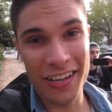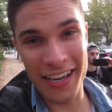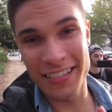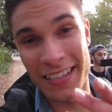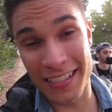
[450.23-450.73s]
You
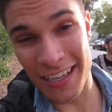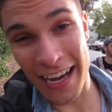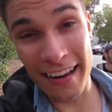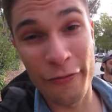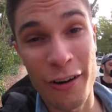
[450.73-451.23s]
guys are
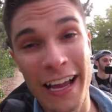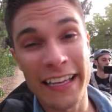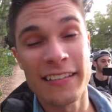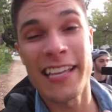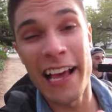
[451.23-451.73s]
excited for it. I
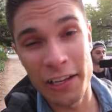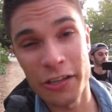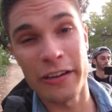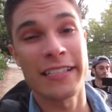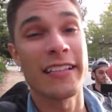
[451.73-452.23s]
can tell
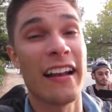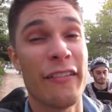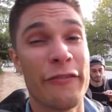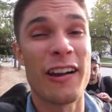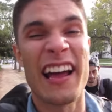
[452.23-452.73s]
you're
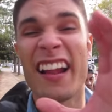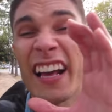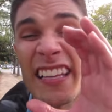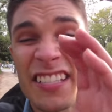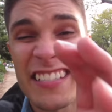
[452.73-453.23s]
excited for it. And
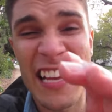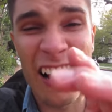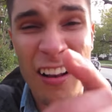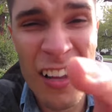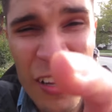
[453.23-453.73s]
I can just
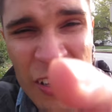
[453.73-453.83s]
tell